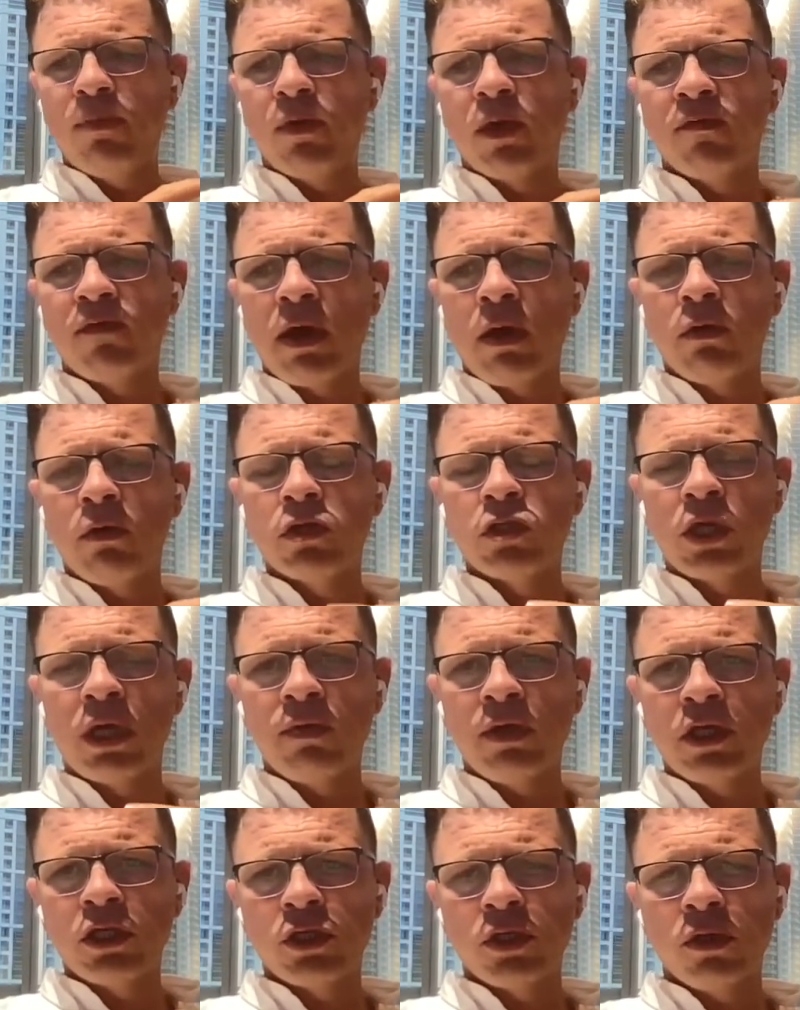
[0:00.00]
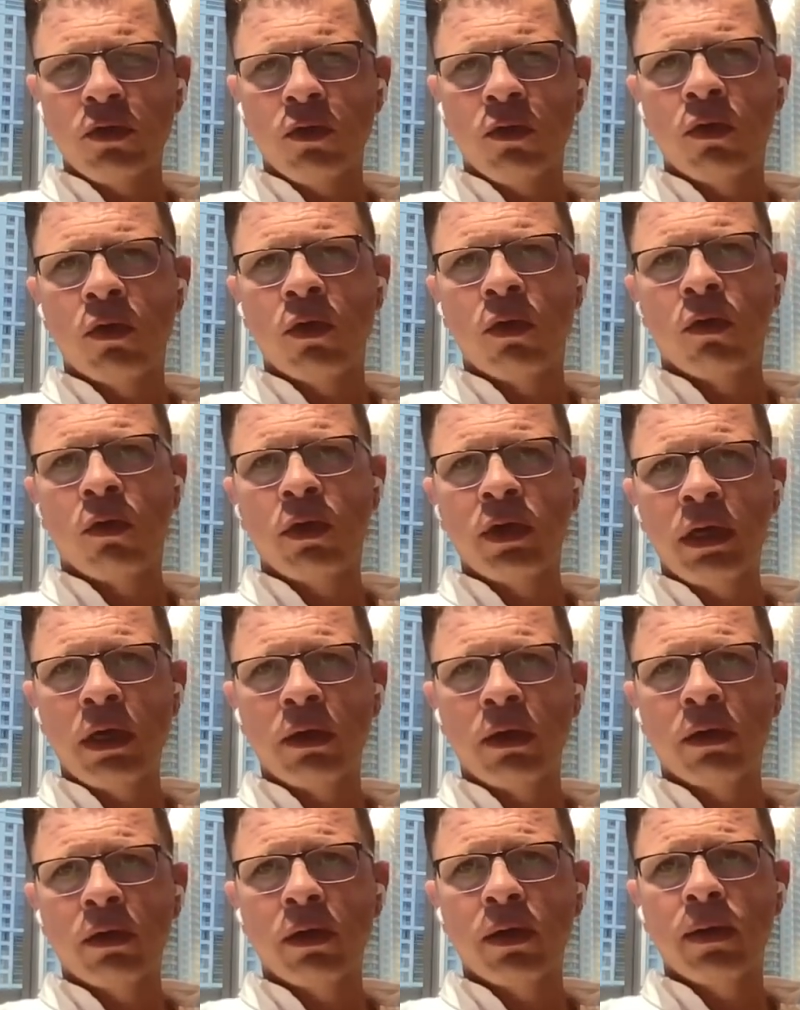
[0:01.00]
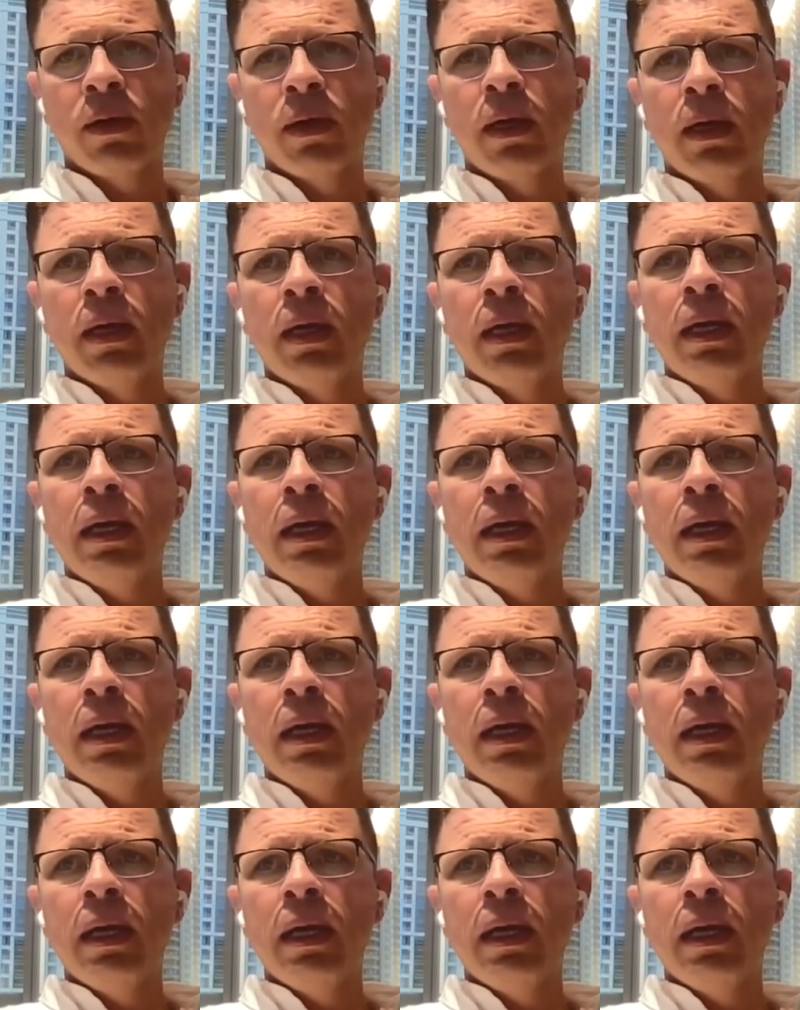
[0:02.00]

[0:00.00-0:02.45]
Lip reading: people of our generation or younger.